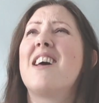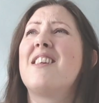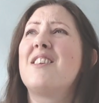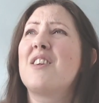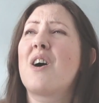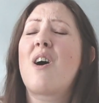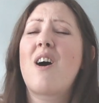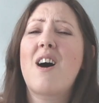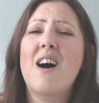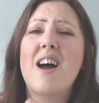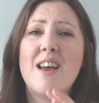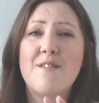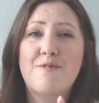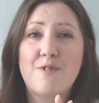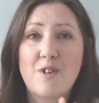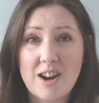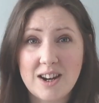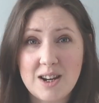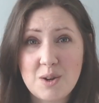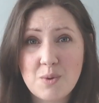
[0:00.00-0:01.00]
and
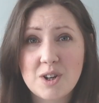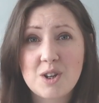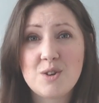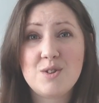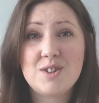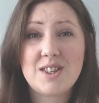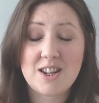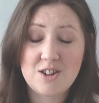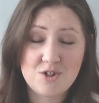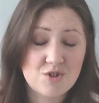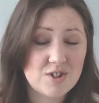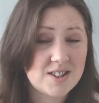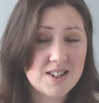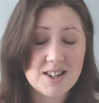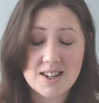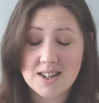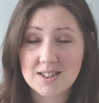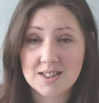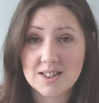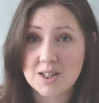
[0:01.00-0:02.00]
for anyone who's
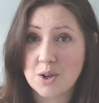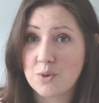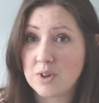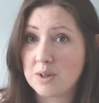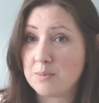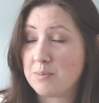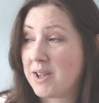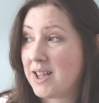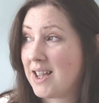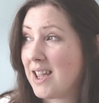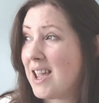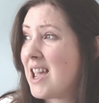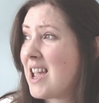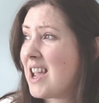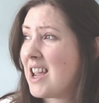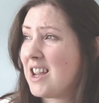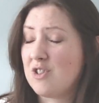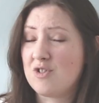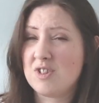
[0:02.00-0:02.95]
interested in Sewing Bee,